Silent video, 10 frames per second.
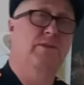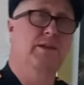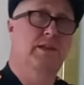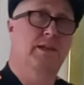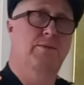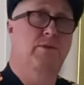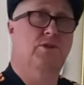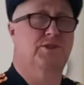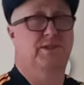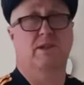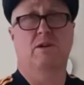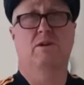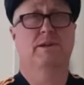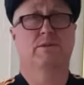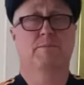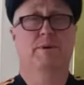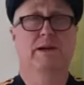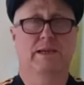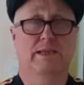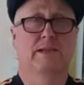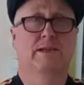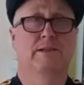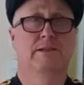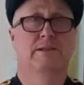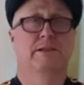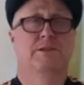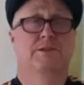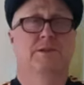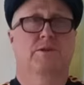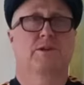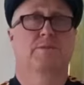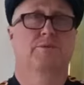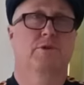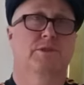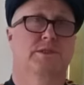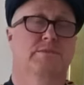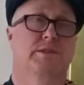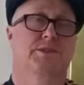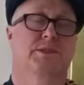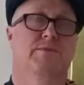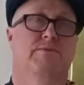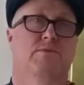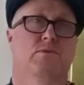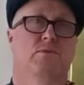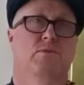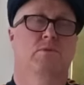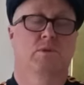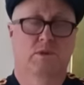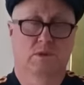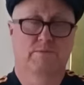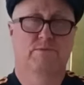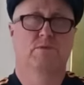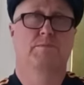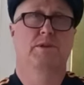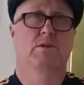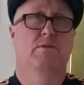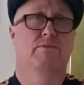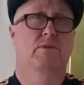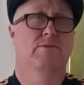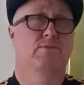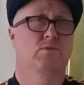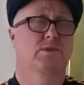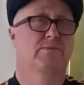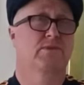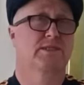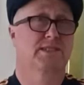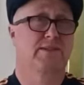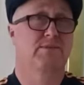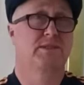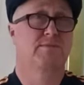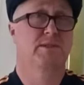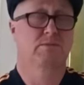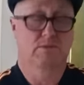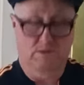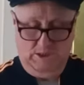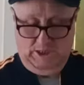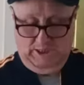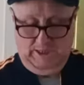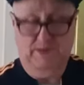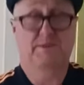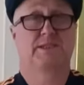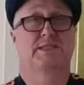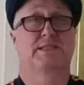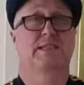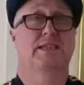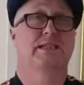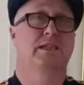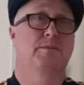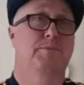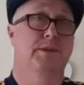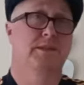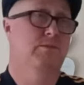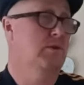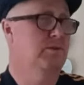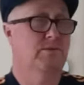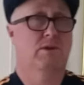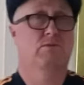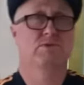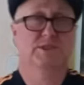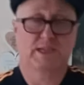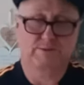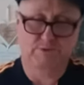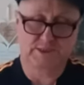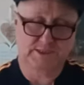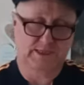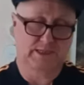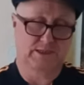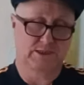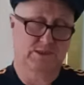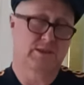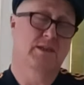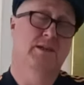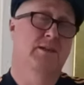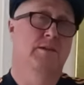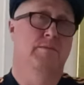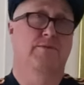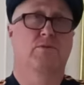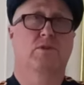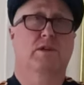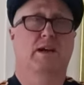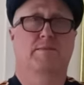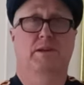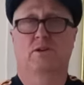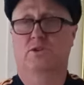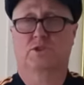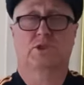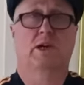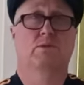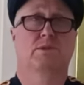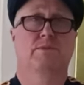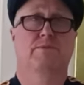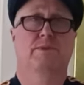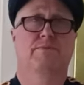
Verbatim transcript: for the curiosity, I don't want they've the kind of prices I'm asking for for BR540 for a 70 mil. And this is the EDP, the one I researched before I came in. I just chose the, the